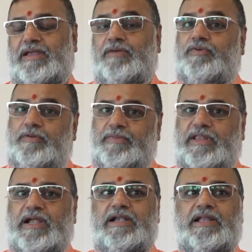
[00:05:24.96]
From
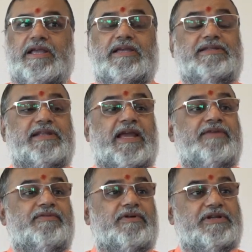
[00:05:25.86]
that day, his
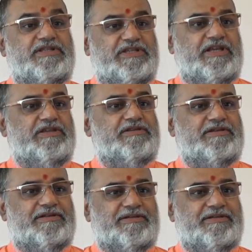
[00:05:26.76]
life got changed.